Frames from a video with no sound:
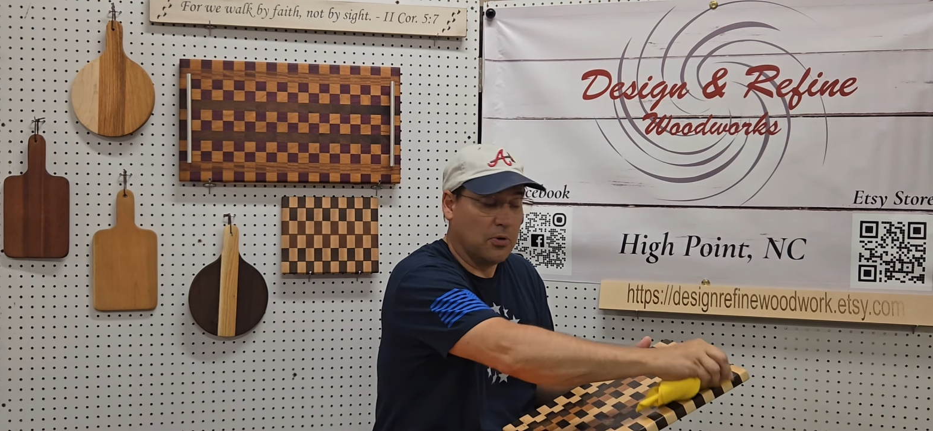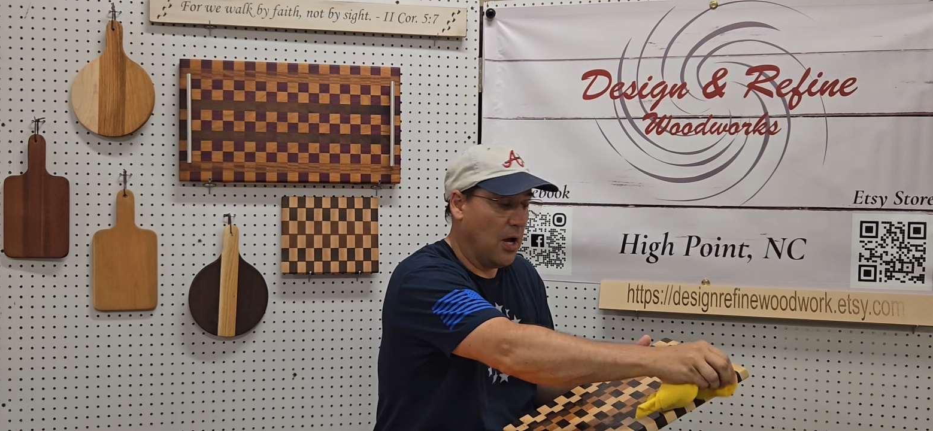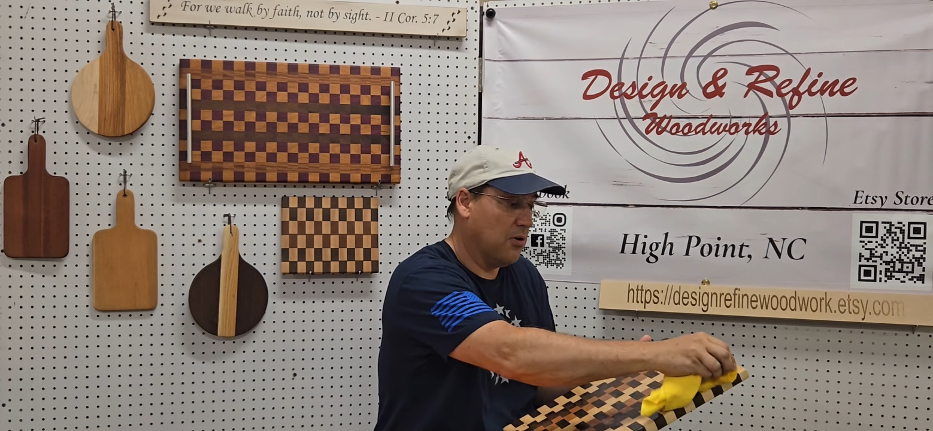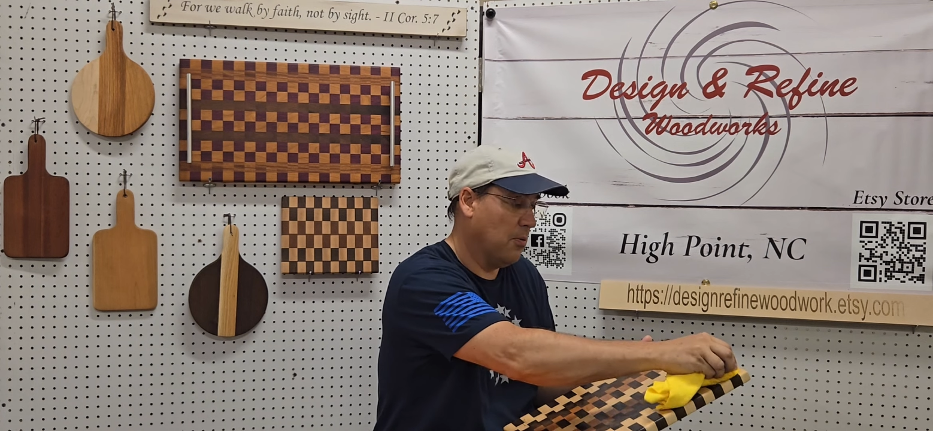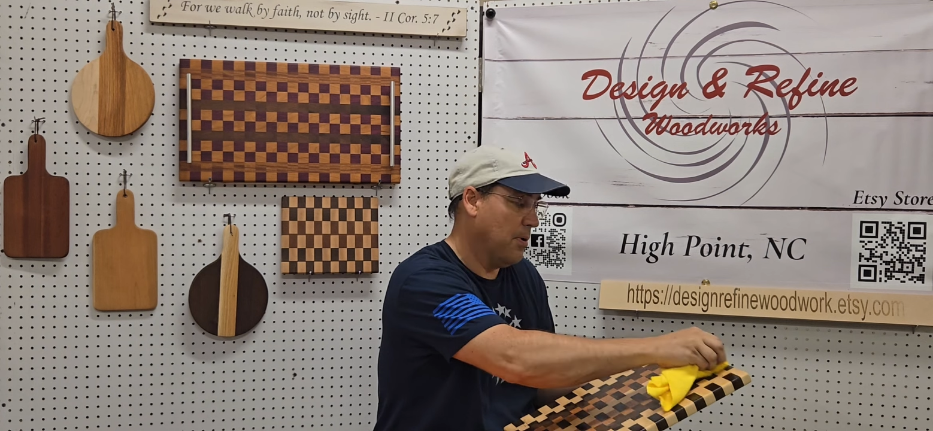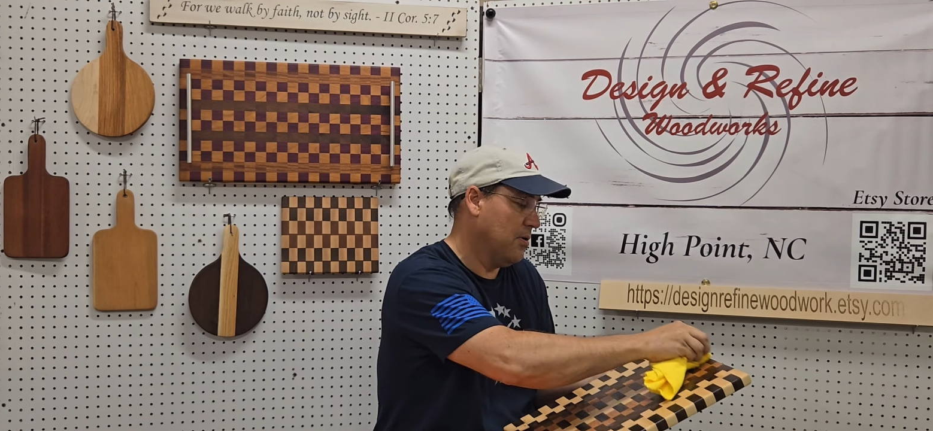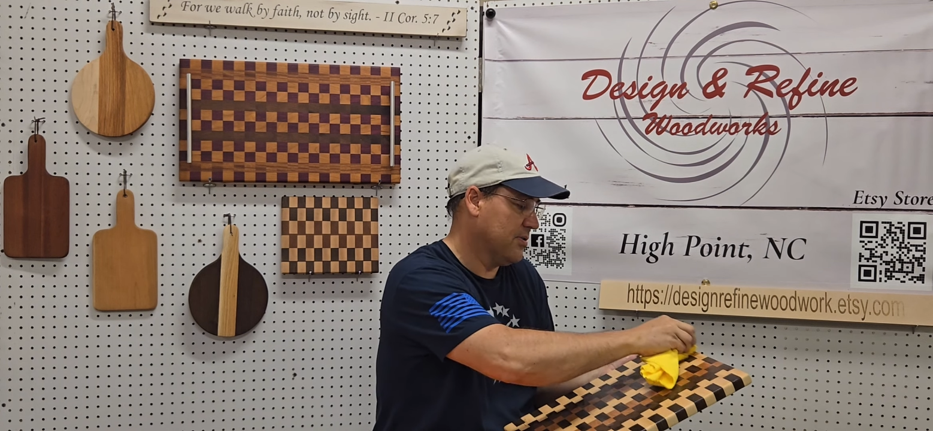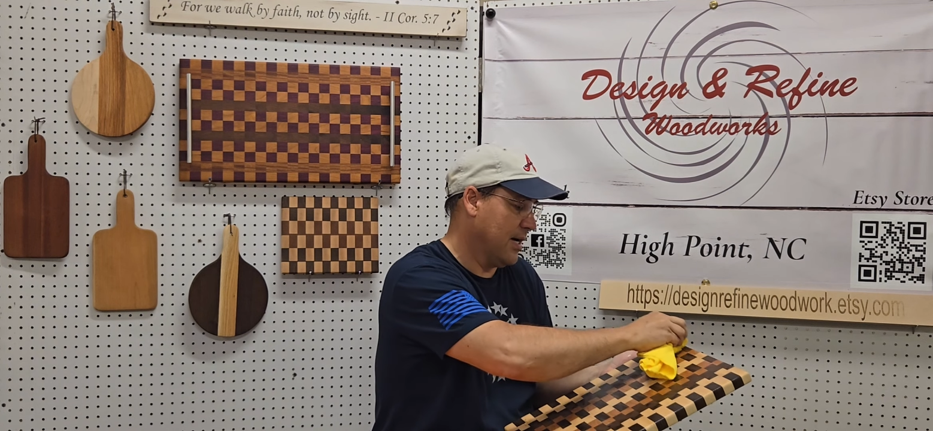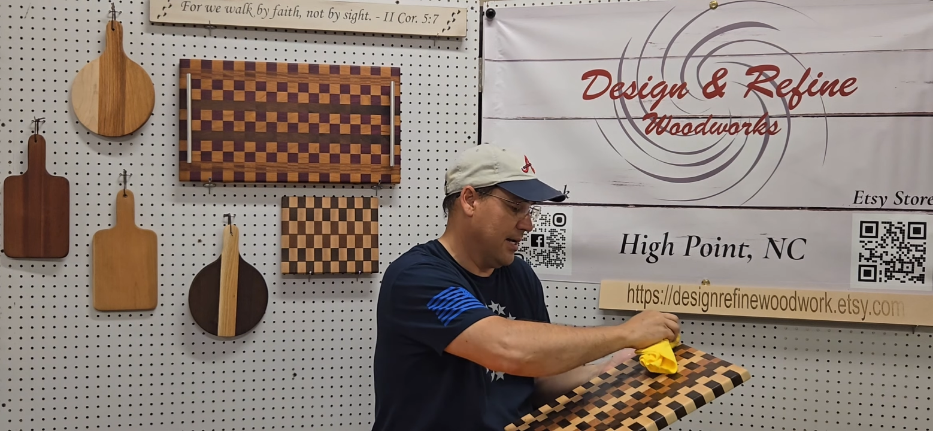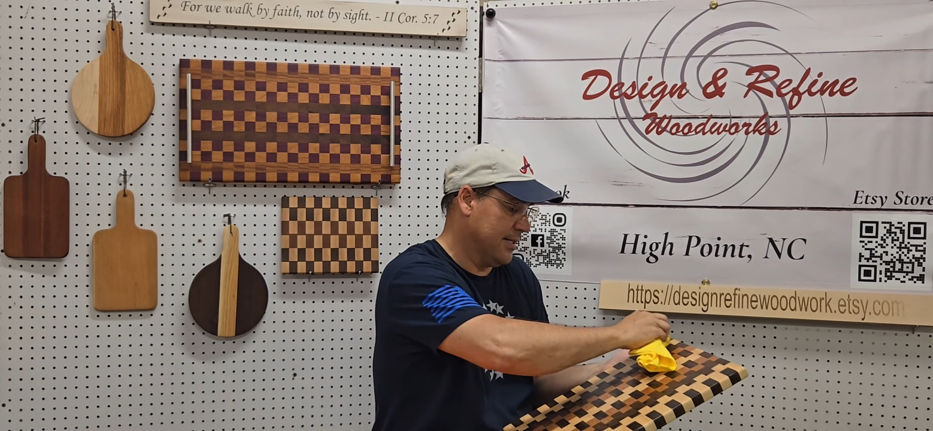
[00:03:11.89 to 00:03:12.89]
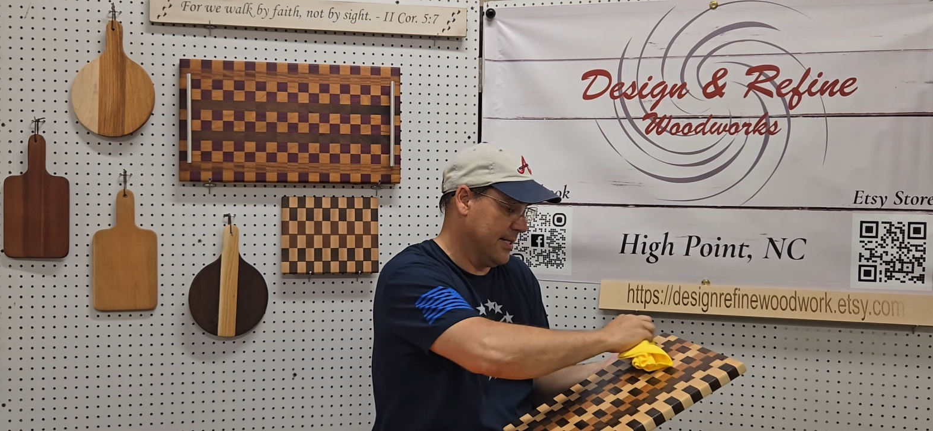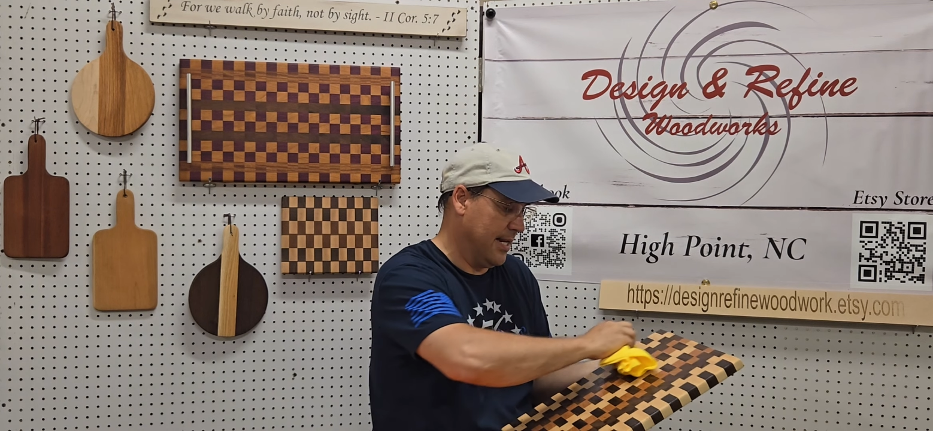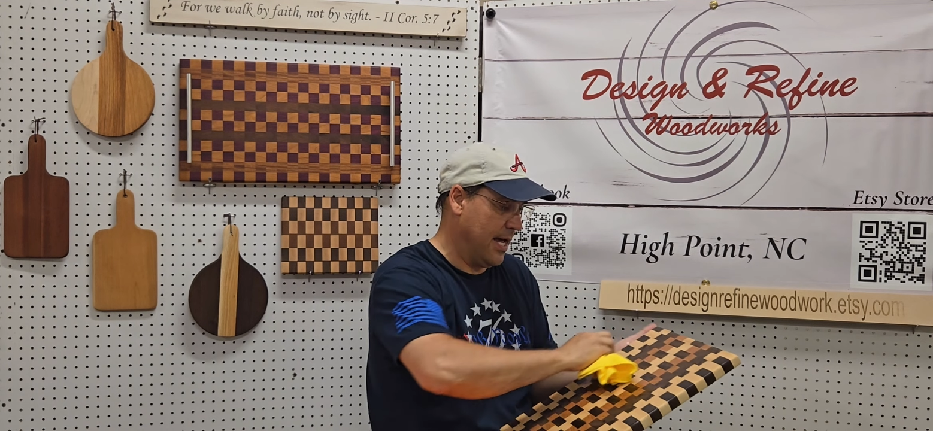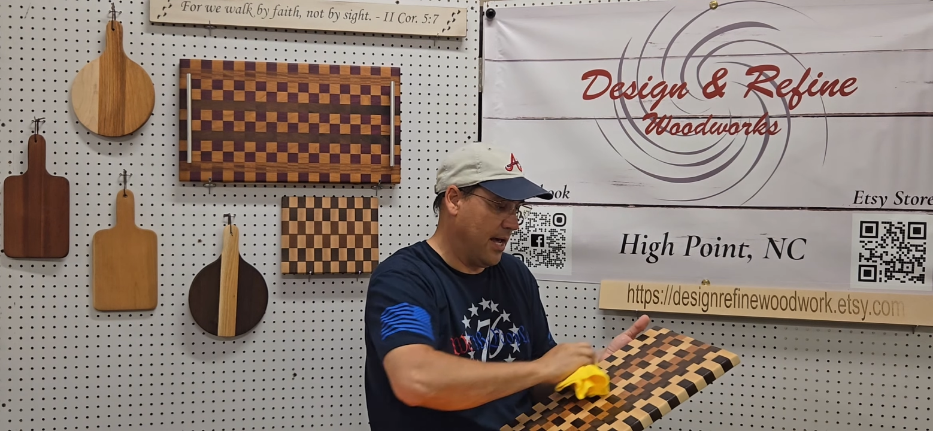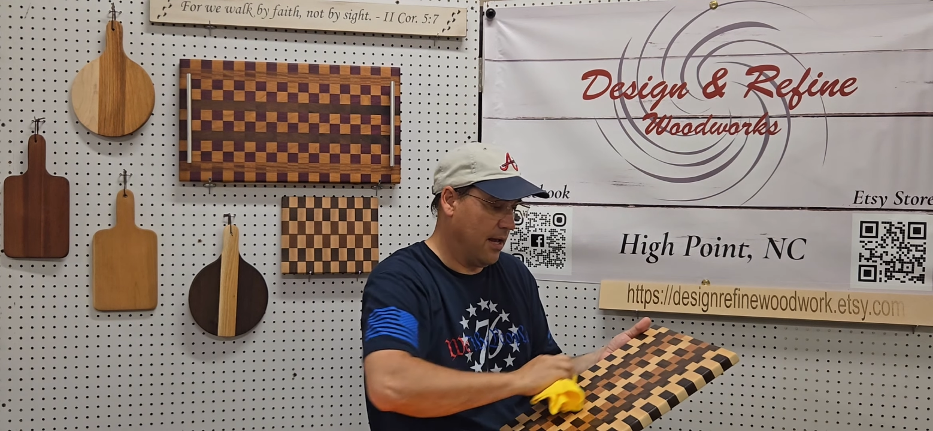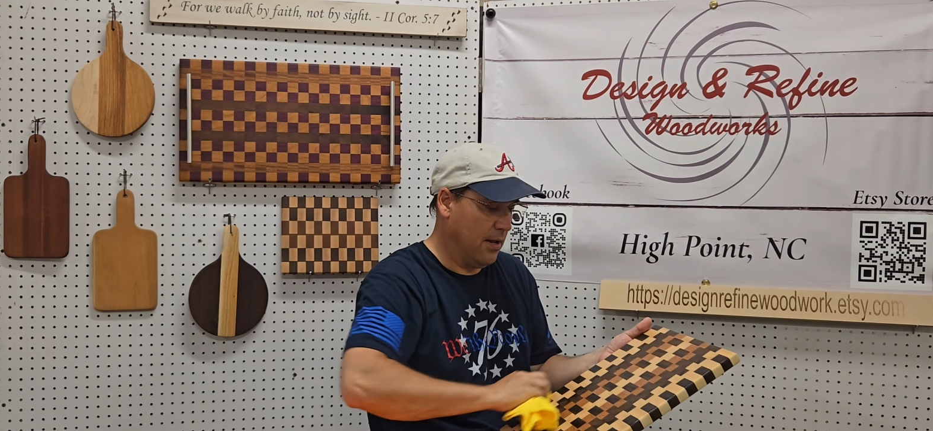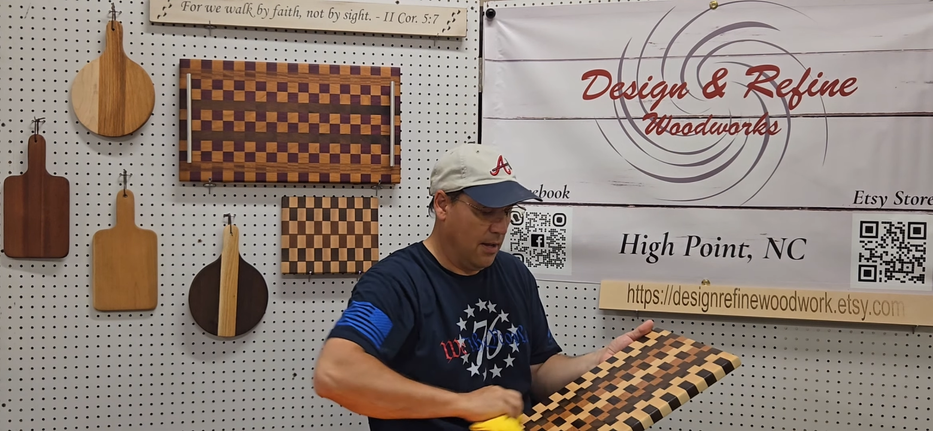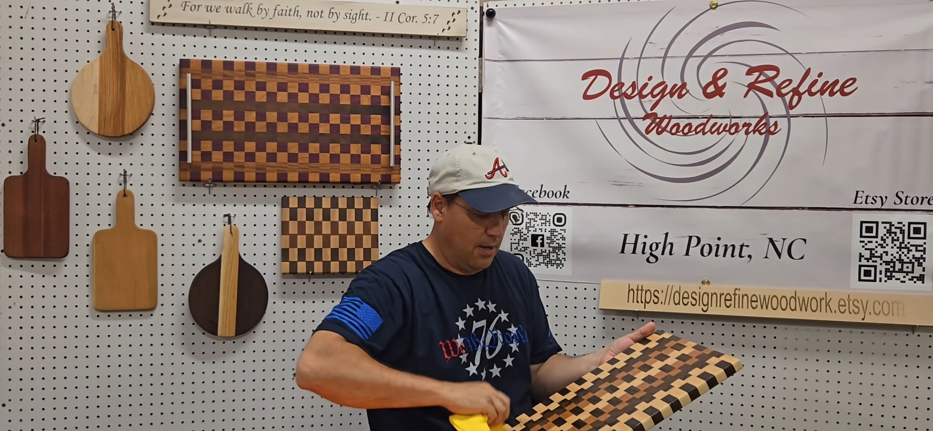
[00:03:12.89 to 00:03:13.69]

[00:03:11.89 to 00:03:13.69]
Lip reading: We'll not do both sides today,